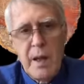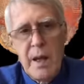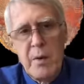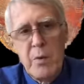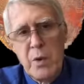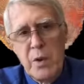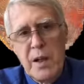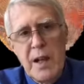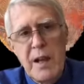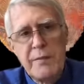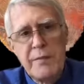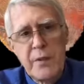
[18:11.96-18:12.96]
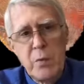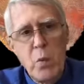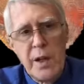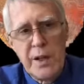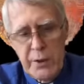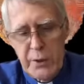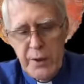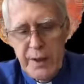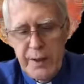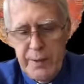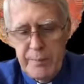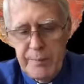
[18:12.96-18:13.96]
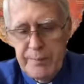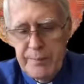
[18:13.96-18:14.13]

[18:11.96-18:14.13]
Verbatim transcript: And we're left wondering